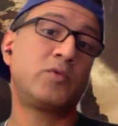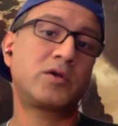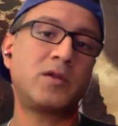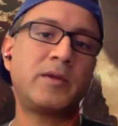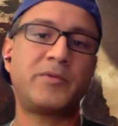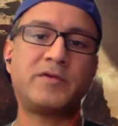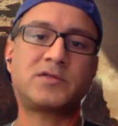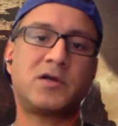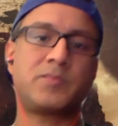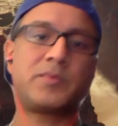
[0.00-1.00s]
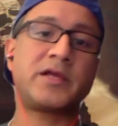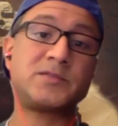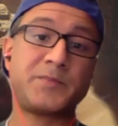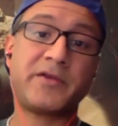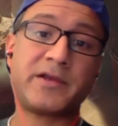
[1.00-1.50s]
on my previous startup,
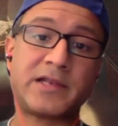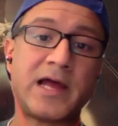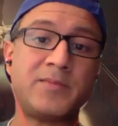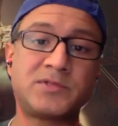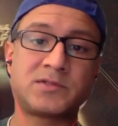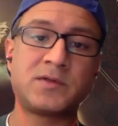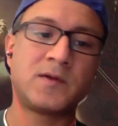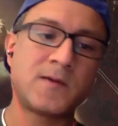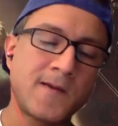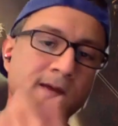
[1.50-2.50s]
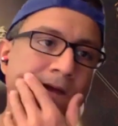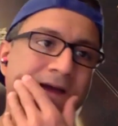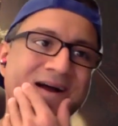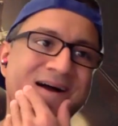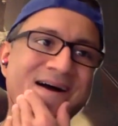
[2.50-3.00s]
Experience Labs.
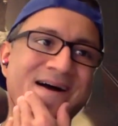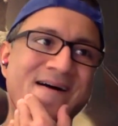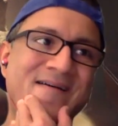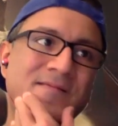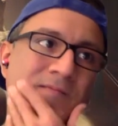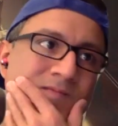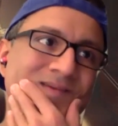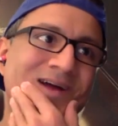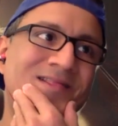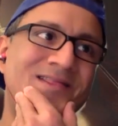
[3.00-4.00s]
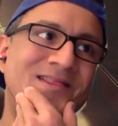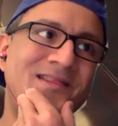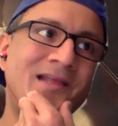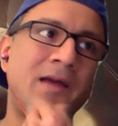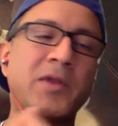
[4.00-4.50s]
Uh,
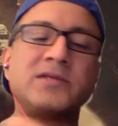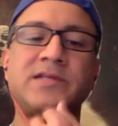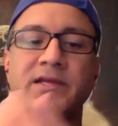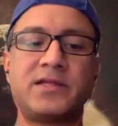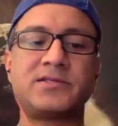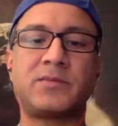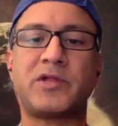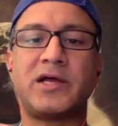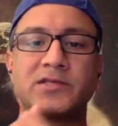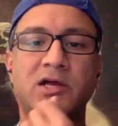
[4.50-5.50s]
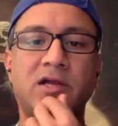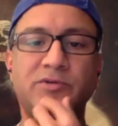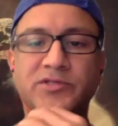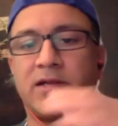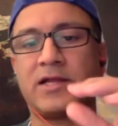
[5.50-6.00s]
I'm not saying this applies
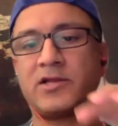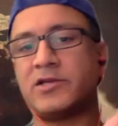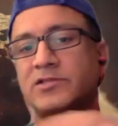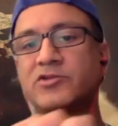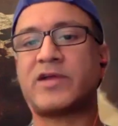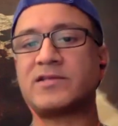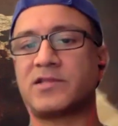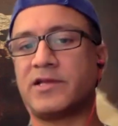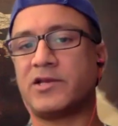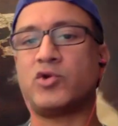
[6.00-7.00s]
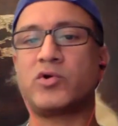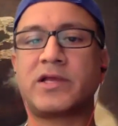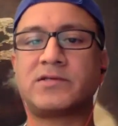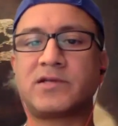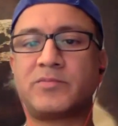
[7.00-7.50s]
100%, like it doesn't translate in your
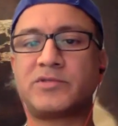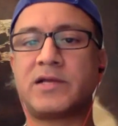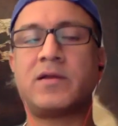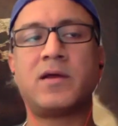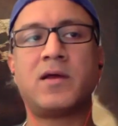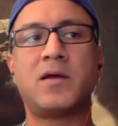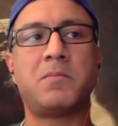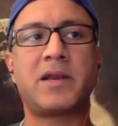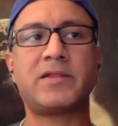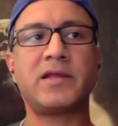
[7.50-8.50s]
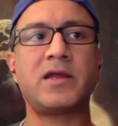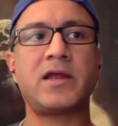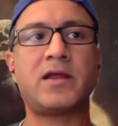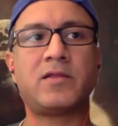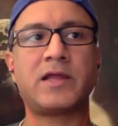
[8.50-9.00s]
case 100%, but I think
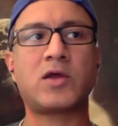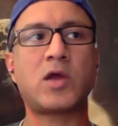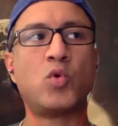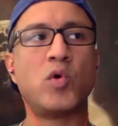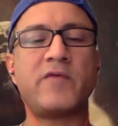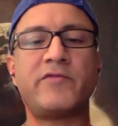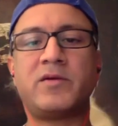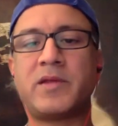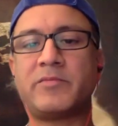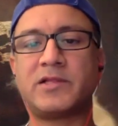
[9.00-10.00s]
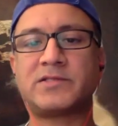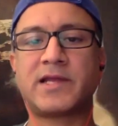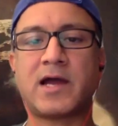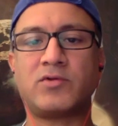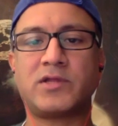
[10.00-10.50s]
like whoever may be
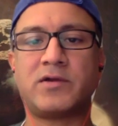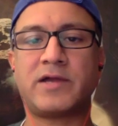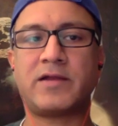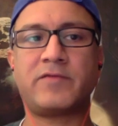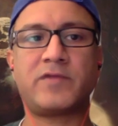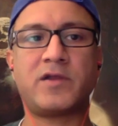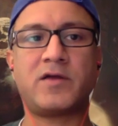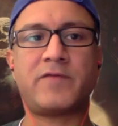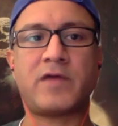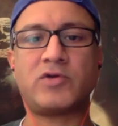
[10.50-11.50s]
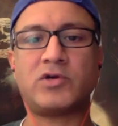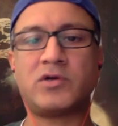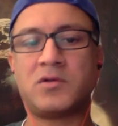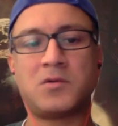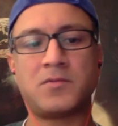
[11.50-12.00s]
listening out there, and if they are a founder,
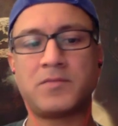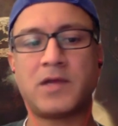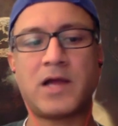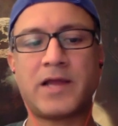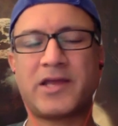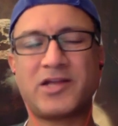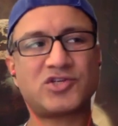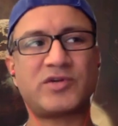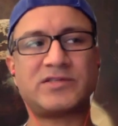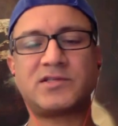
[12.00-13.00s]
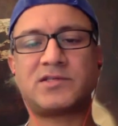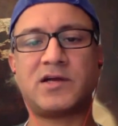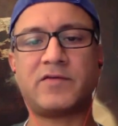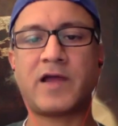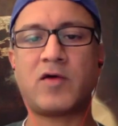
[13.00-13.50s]
I cannot stress this
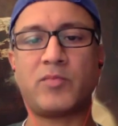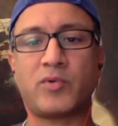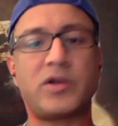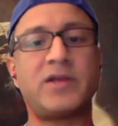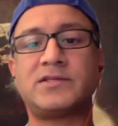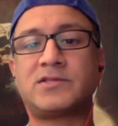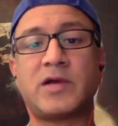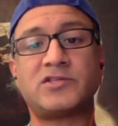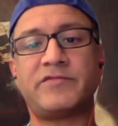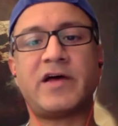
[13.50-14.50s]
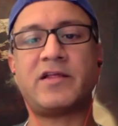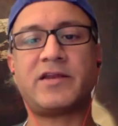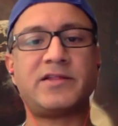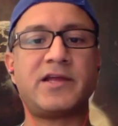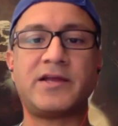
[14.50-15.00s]
enough, how important it is to actually
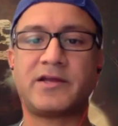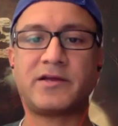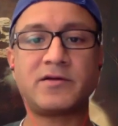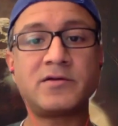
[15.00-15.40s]
validate the idea.